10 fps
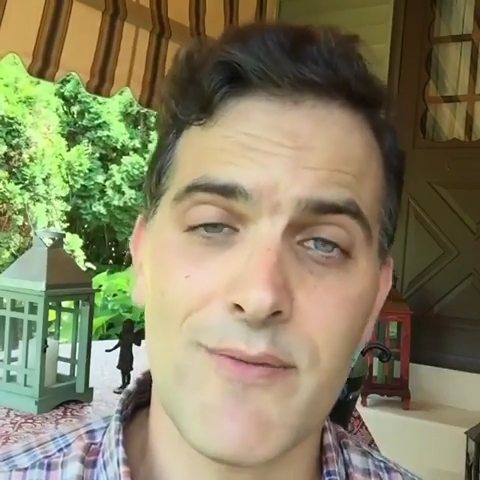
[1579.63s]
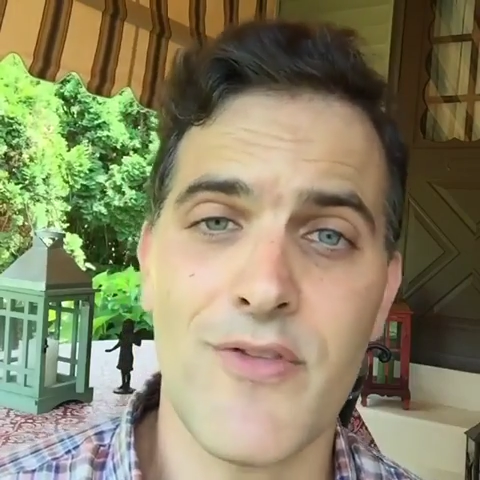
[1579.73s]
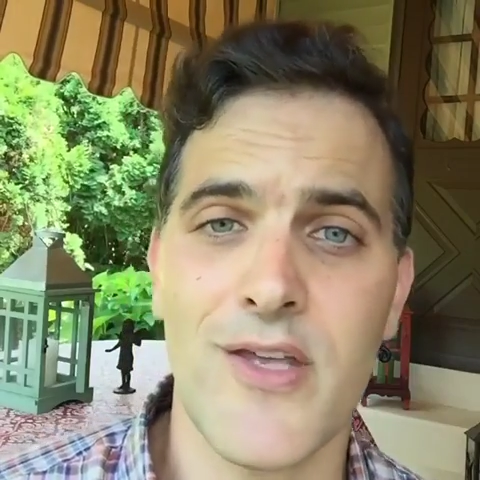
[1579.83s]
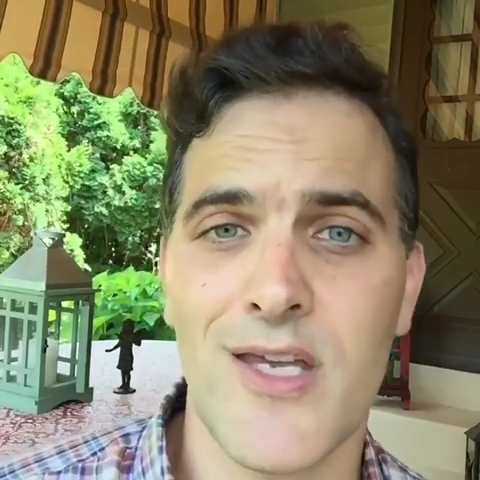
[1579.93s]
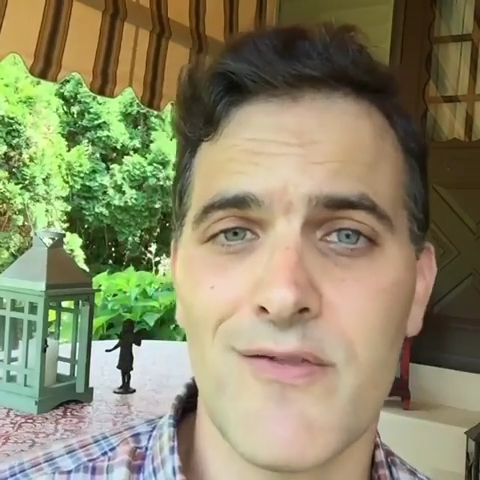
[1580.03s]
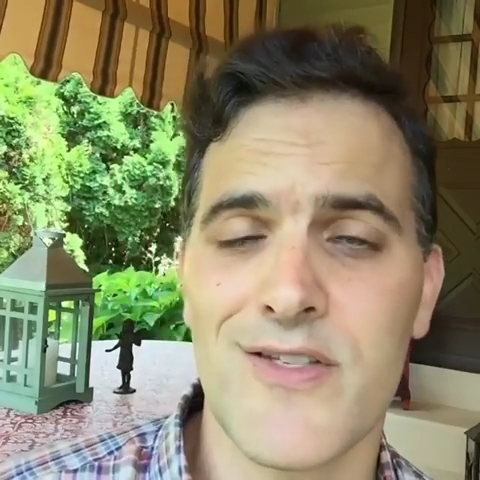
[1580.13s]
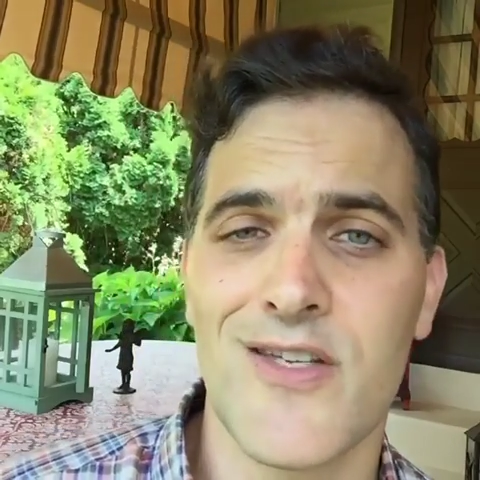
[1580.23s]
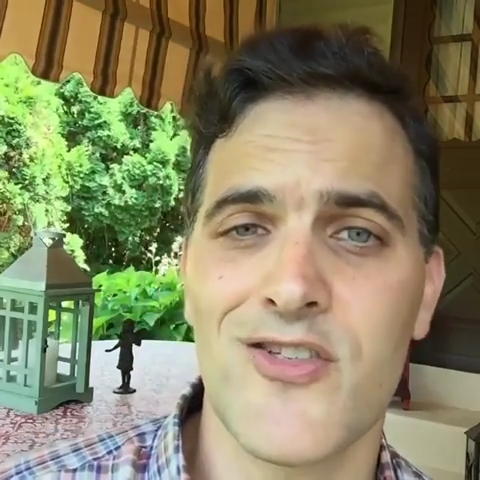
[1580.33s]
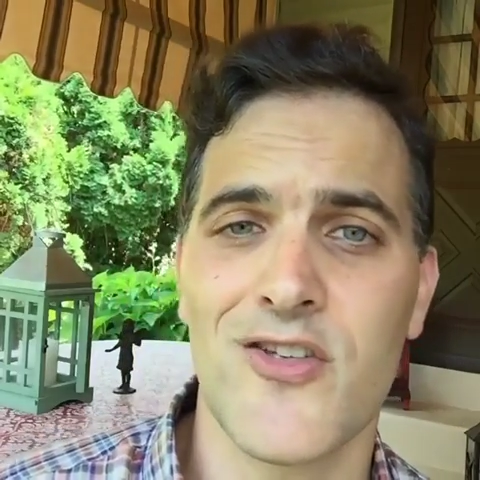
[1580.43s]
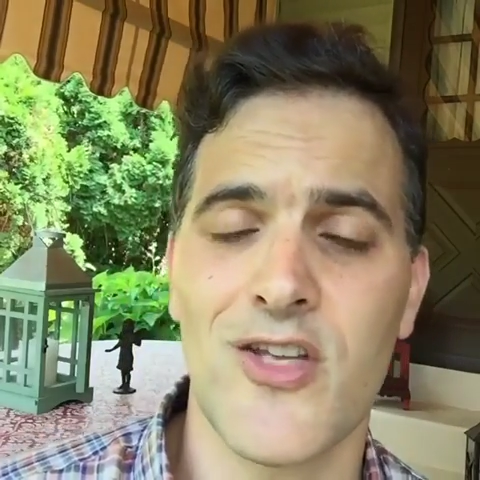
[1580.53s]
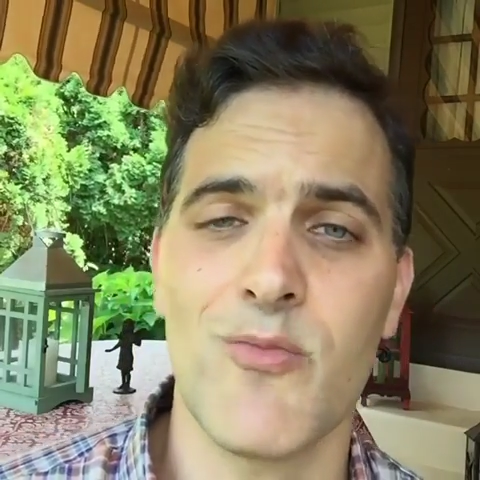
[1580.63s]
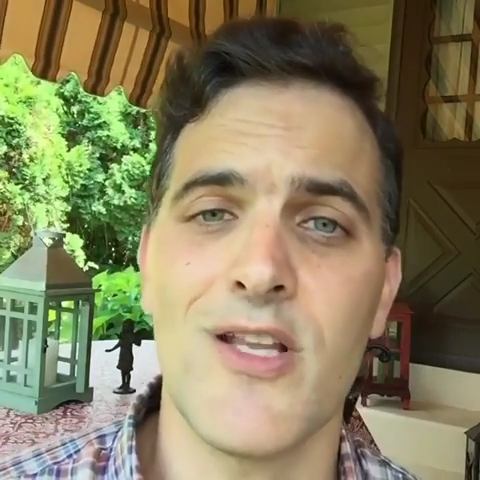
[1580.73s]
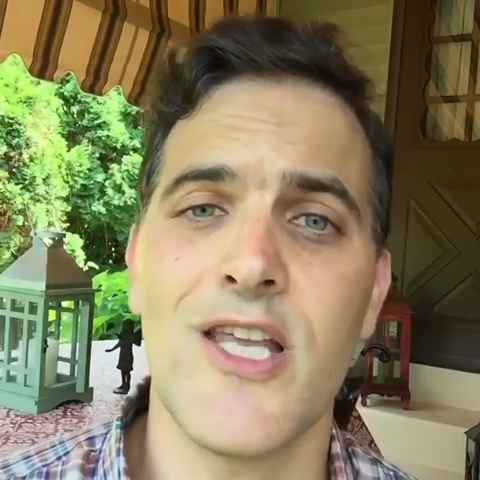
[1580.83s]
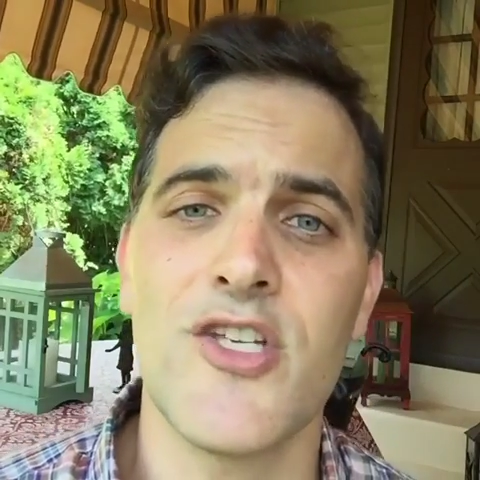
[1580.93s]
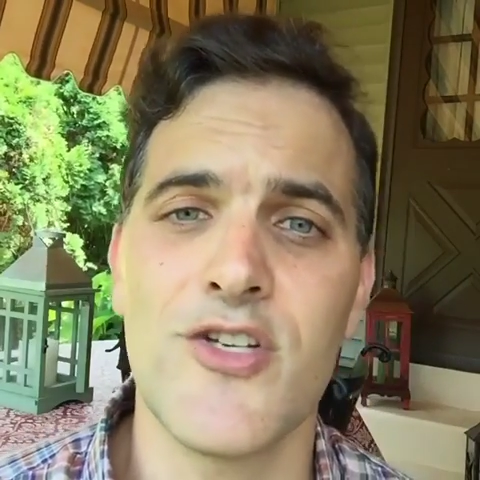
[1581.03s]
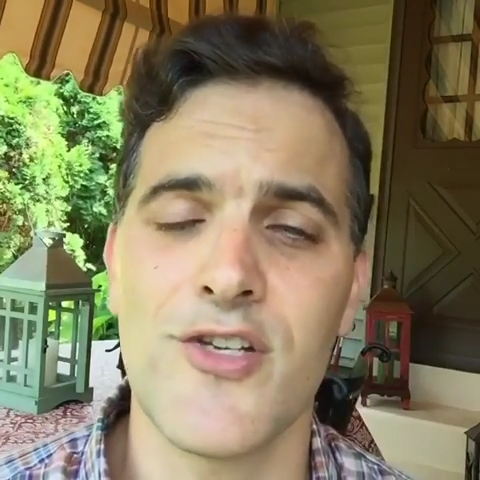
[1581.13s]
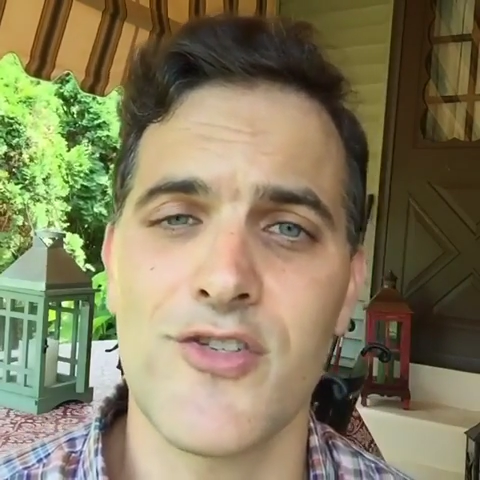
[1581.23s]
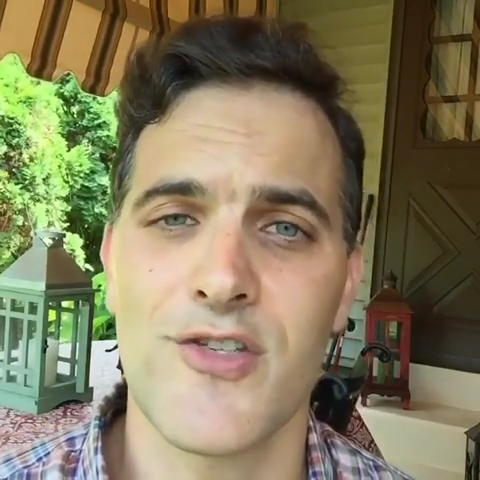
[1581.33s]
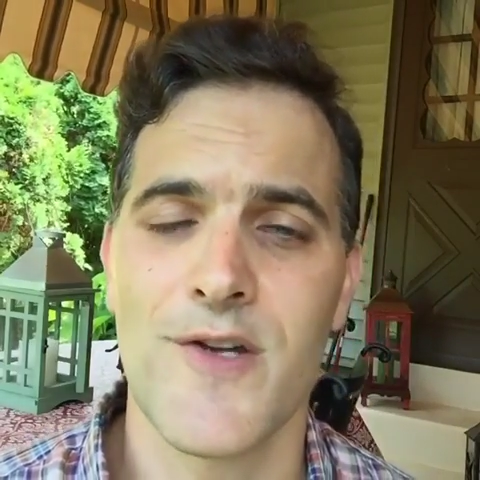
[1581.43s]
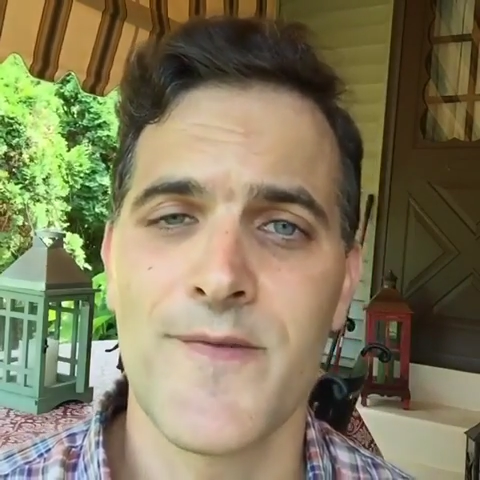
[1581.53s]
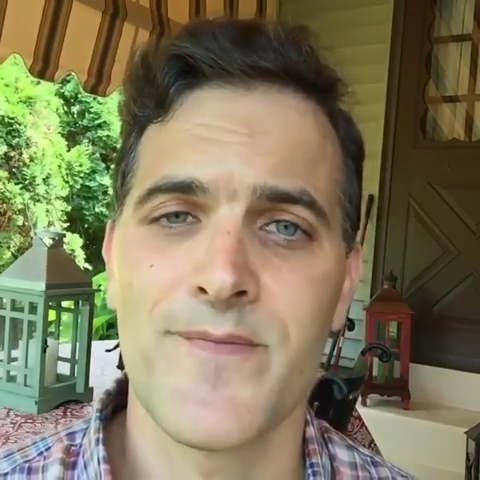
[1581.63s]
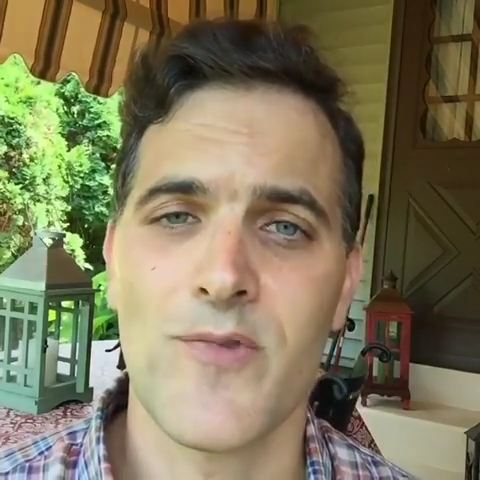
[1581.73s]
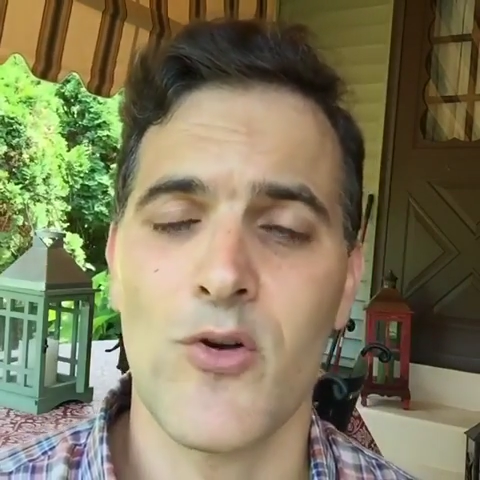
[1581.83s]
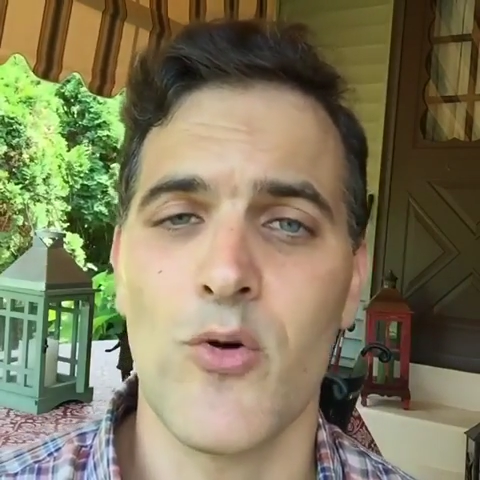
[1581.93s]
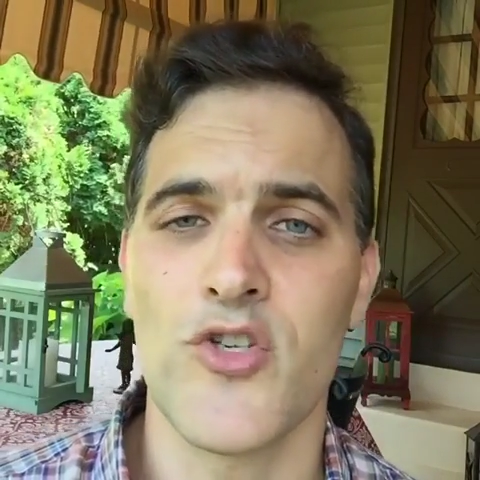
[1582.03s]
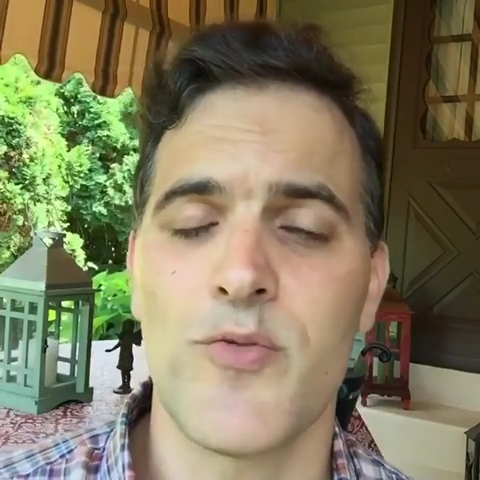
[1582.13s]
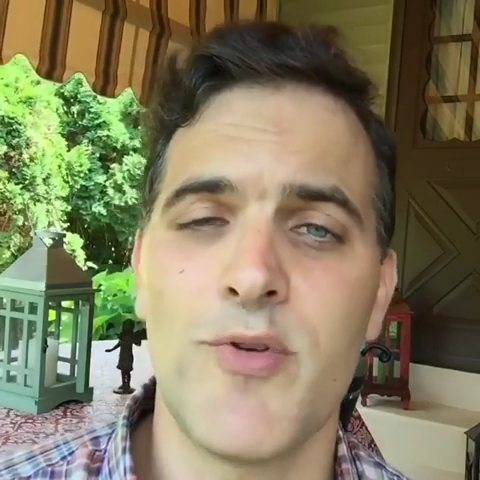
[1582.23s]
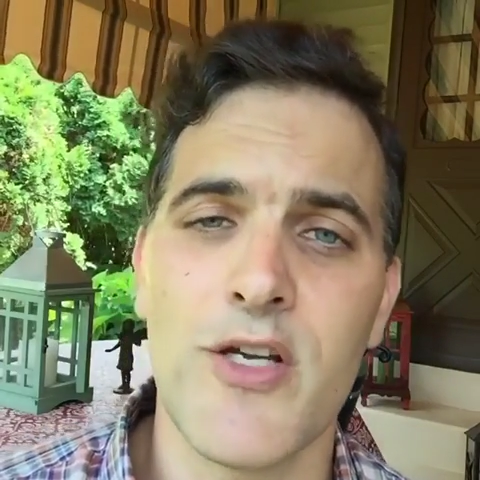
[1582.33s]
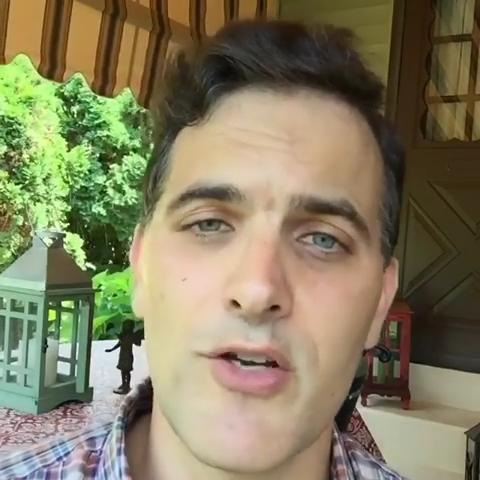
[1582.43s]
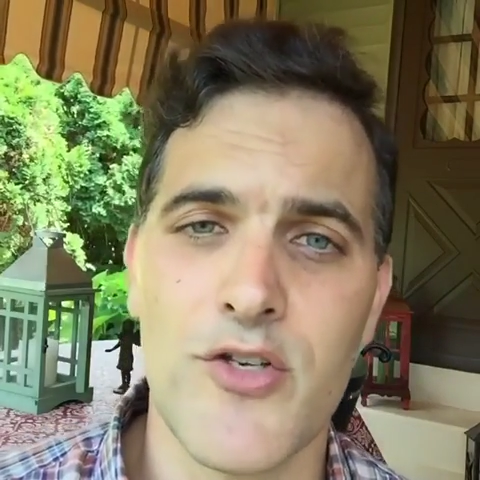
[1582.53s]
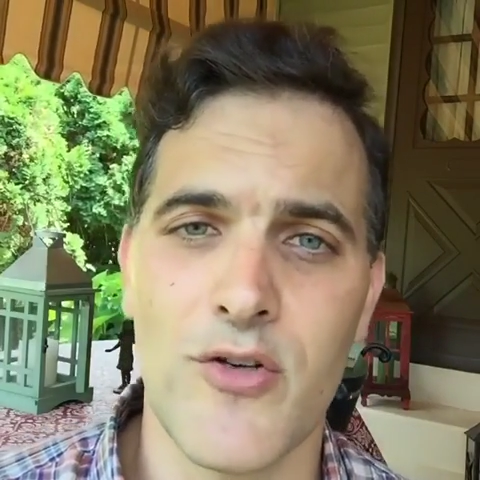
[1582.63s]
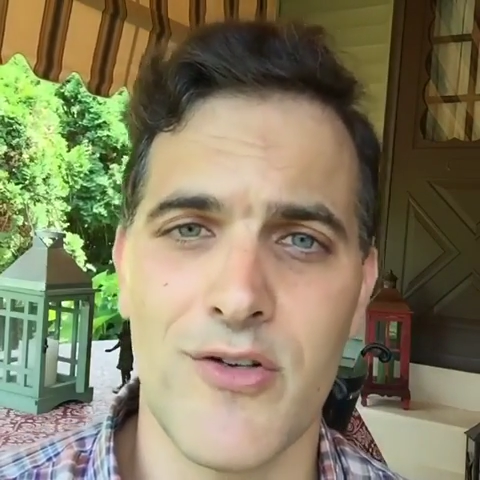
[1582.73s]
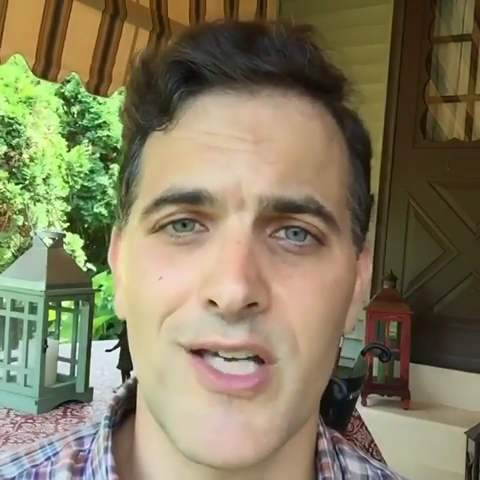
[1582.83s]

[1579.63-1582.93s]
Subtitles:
even think of as necessarily religious or spiritual.